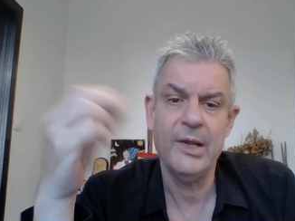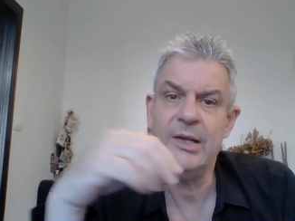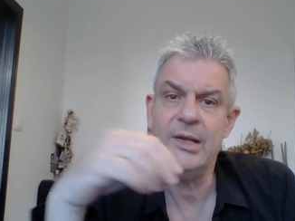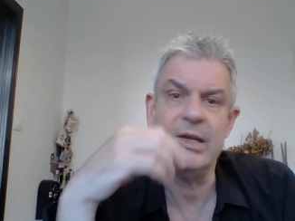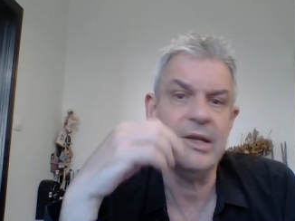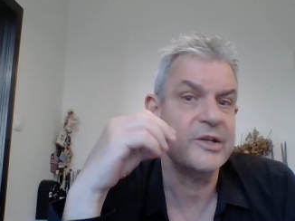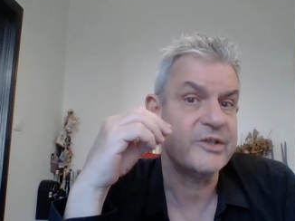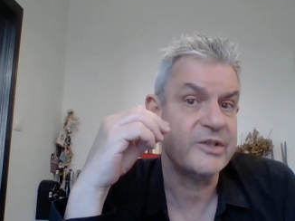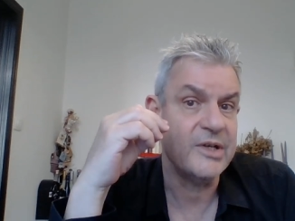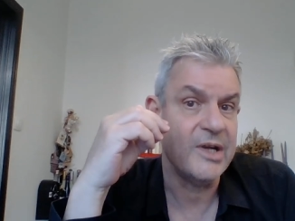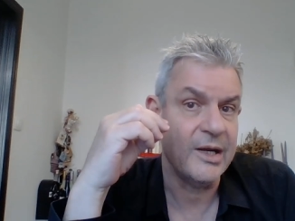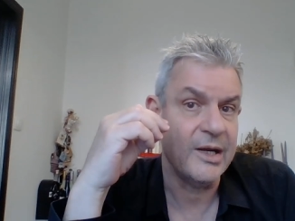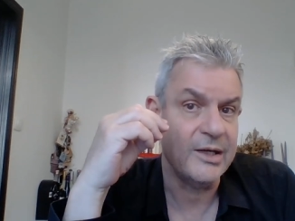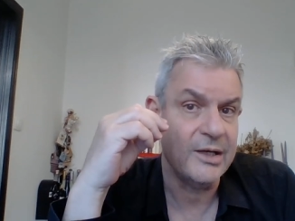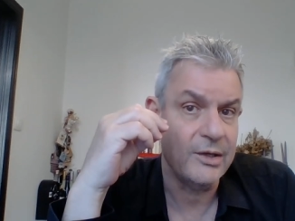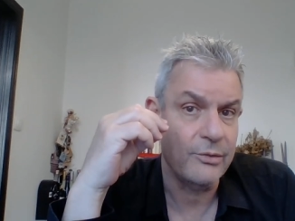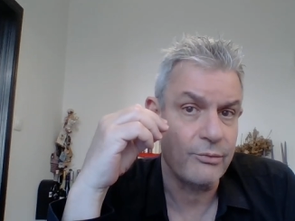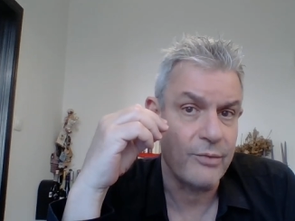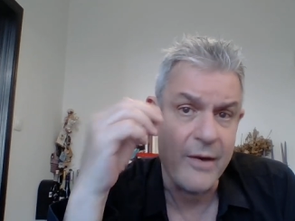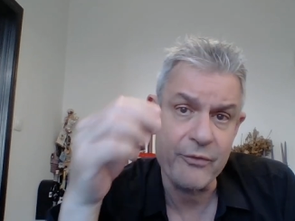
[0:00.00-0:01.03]
He has an
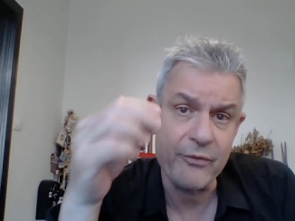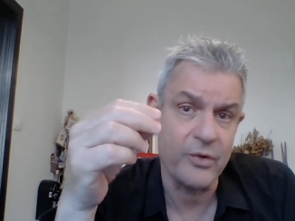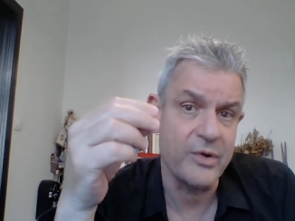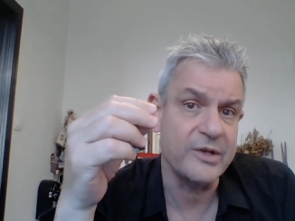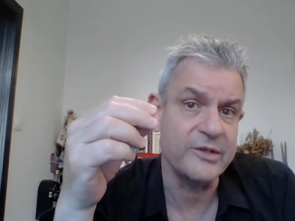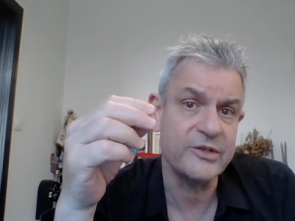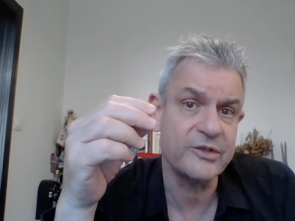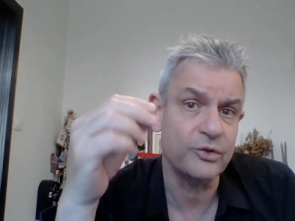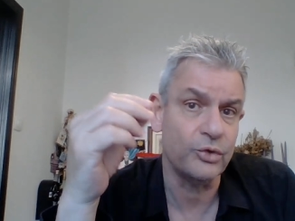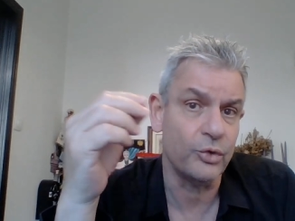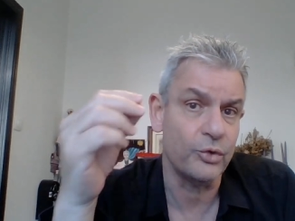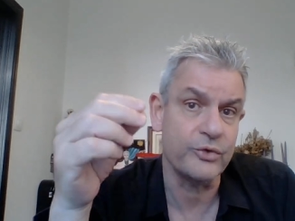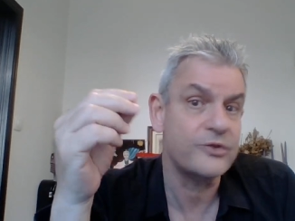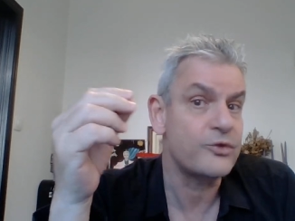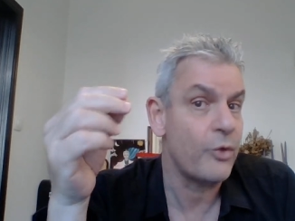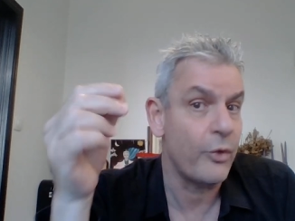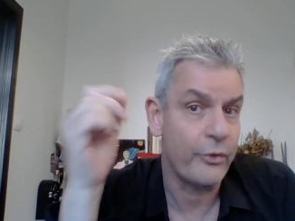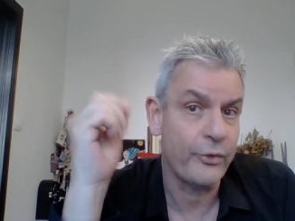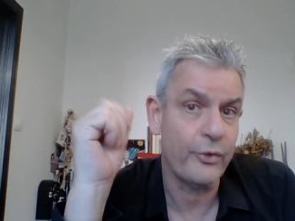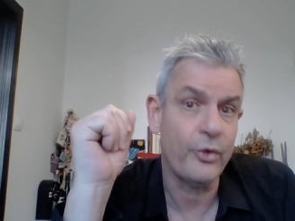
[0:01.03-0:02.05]
irreverence towards
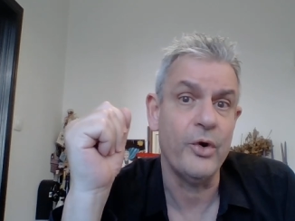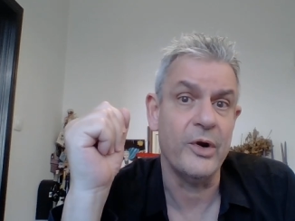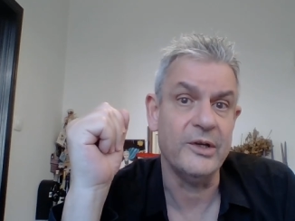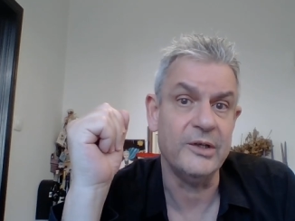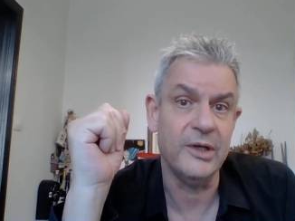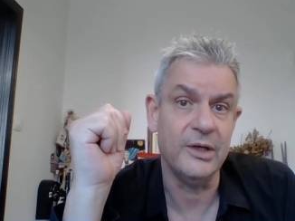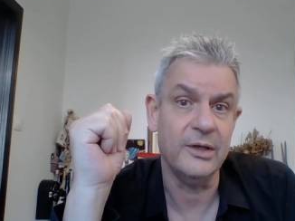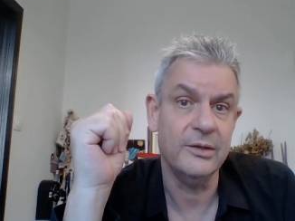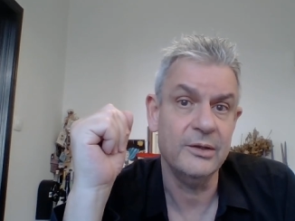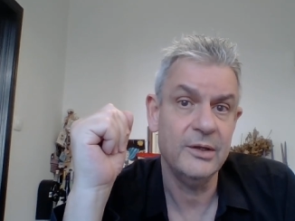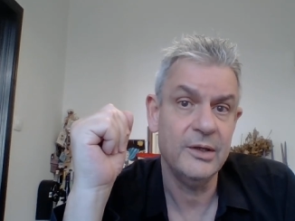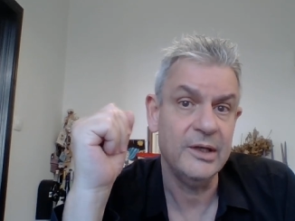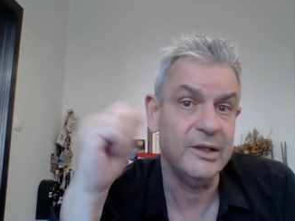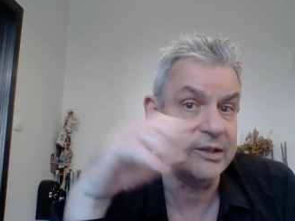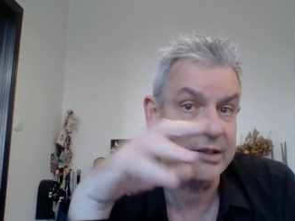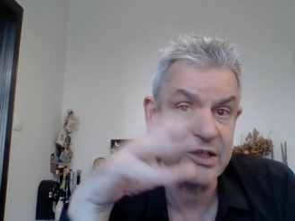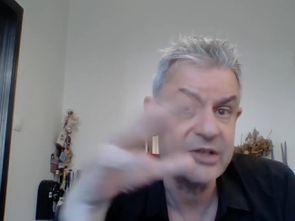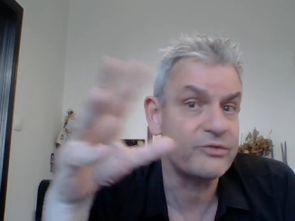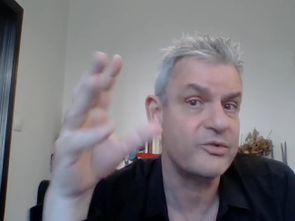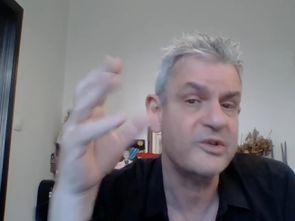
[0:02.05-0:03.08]
authority. He
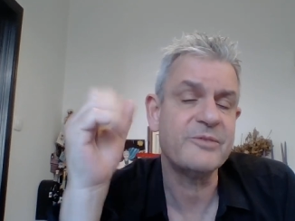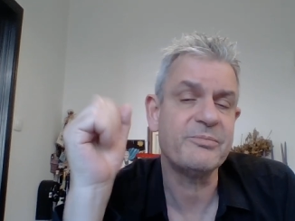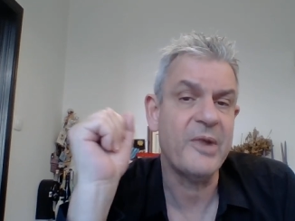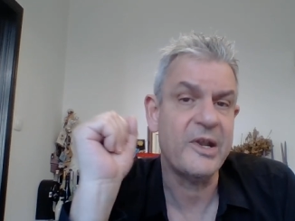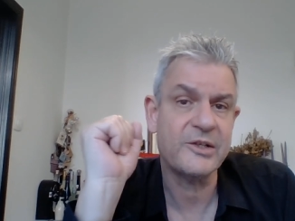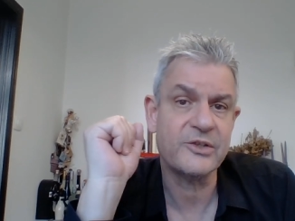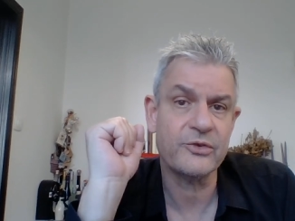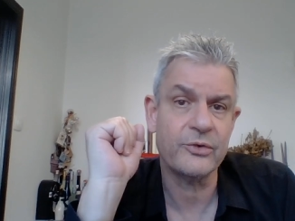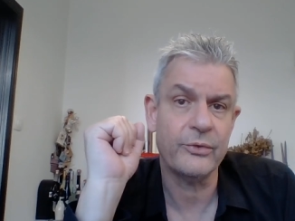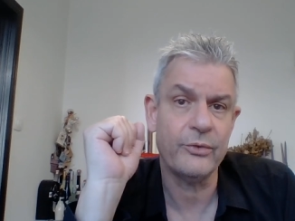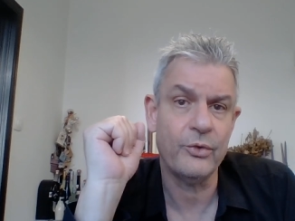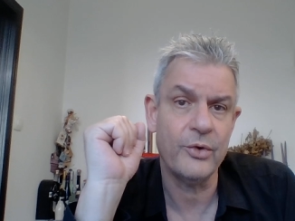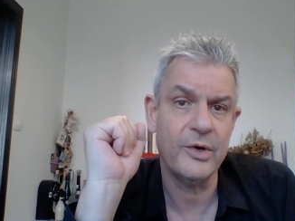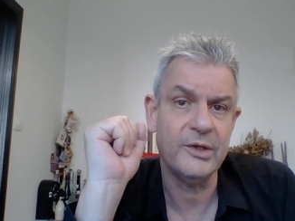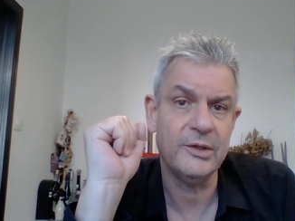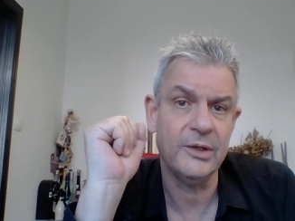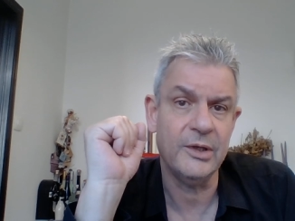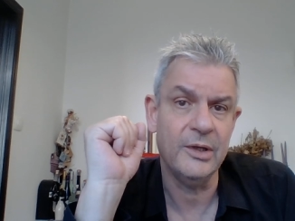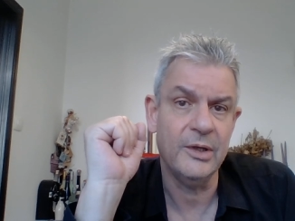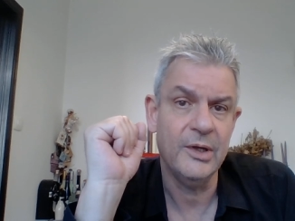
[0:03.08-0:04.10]
disrespects
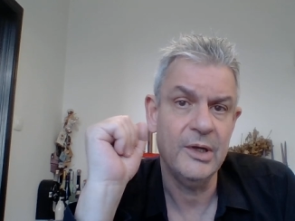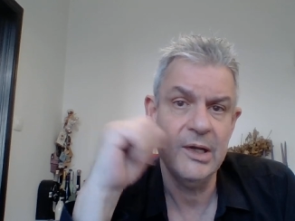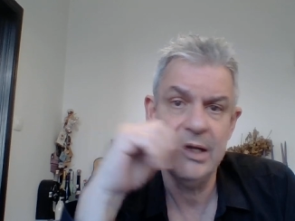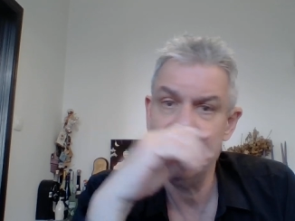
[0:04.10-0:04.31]
authority.